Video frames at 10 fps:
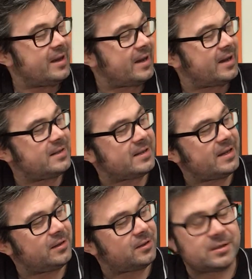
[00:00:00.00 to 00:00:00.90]
and
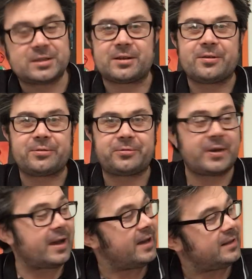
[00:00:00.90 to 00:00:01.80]
a lot of
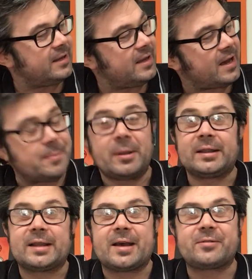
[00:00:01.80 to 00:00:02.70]
fairly
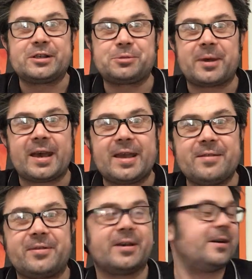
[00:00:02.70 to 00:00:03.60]
lavish
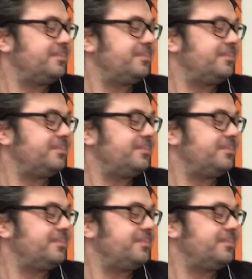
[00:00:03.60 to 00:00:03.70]
behaviour.